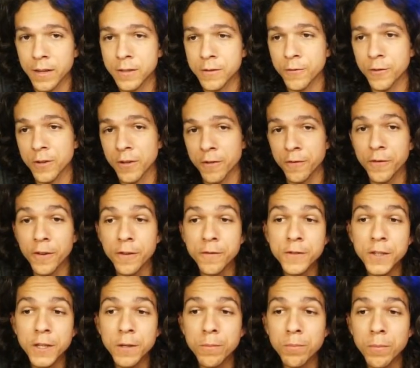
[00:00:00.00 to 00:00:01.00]
the 50
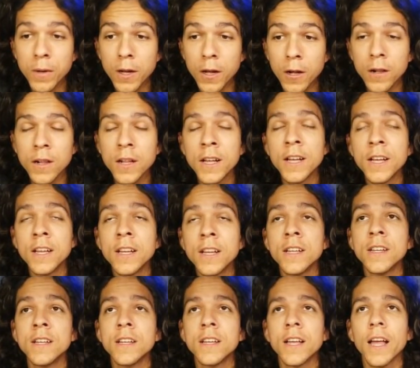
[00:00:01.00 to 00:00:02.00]
mil
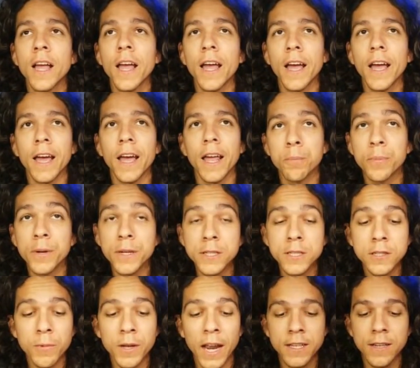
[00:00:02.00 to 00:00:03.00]
and I pitched them an idea.